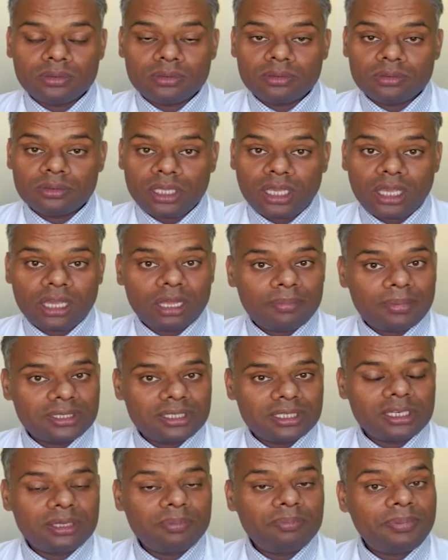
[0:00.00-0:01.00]
they are
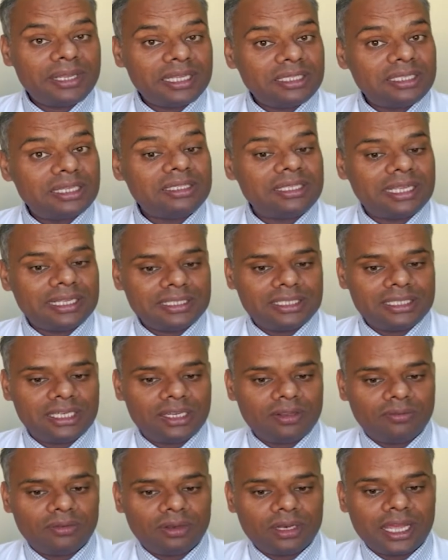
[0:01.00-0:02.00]
basically pressure
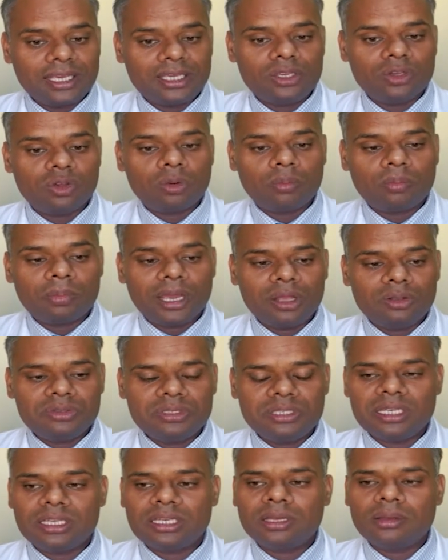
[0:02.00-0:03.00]
sensitive, like your
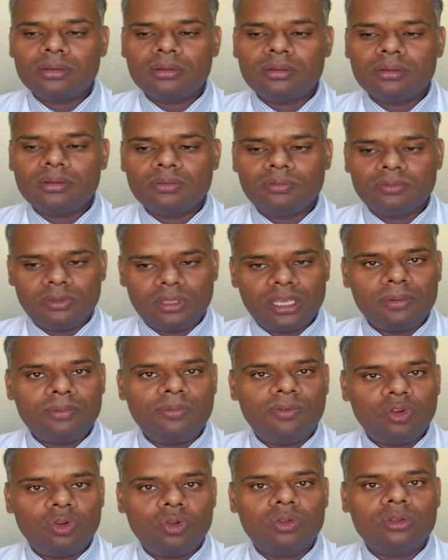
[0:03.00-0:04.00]
myogenic, they
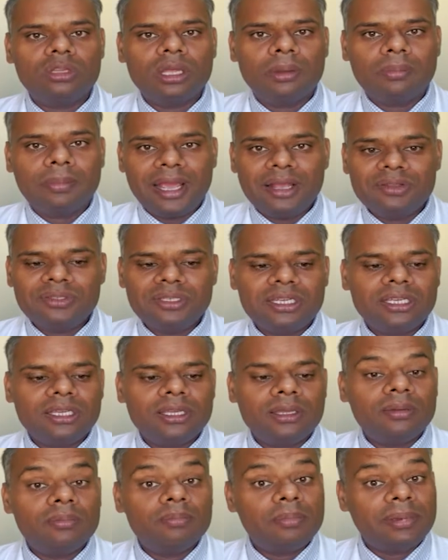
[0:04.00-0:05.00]
follow the
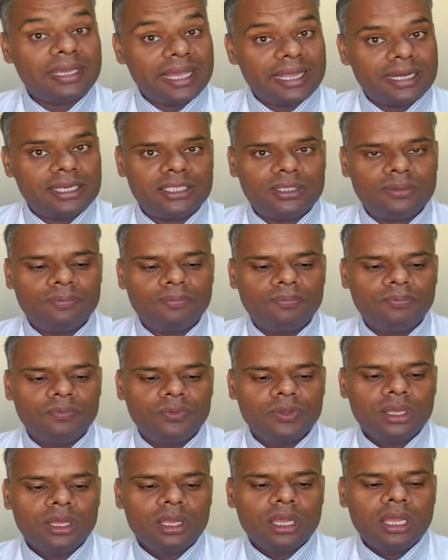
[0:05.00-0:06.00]
myogenic mechanism,
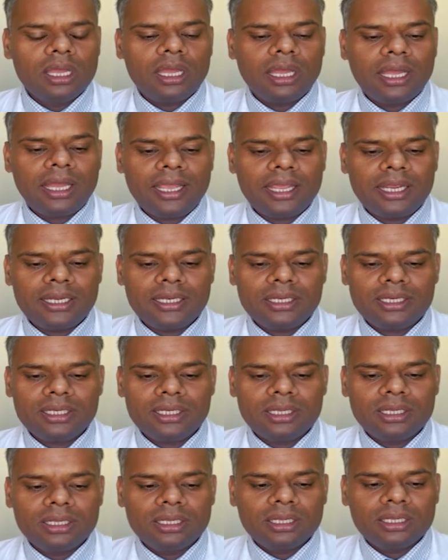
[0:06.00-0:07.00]

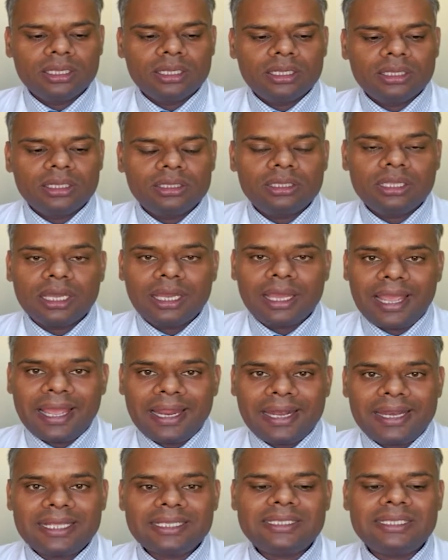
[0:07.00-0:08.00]
and the
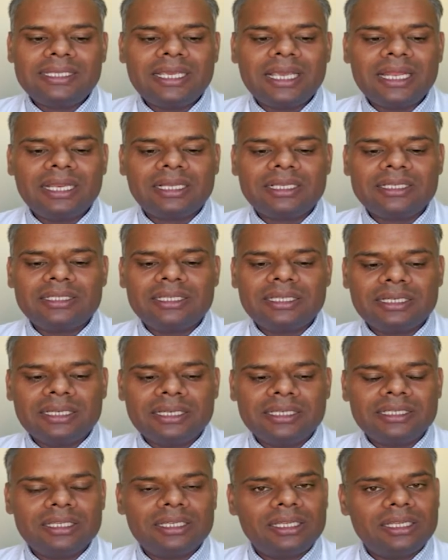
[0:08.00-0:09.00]
NaCl
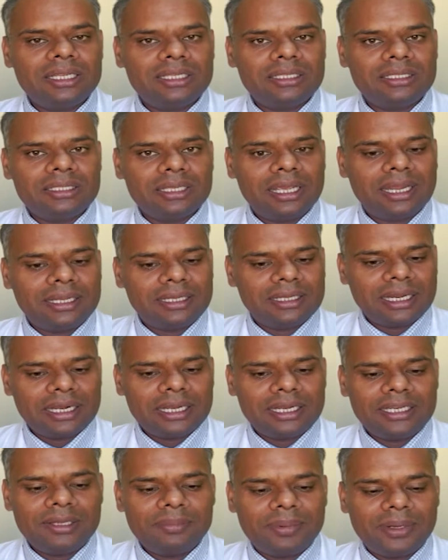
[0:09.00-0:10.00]
concentration is
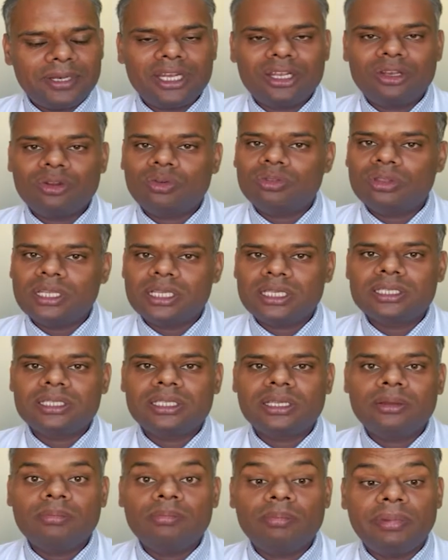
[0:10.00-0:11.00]
entirely dependent on this
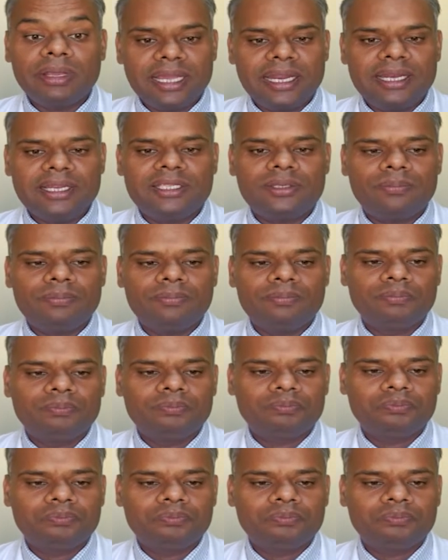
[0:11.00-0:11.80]
mechanism.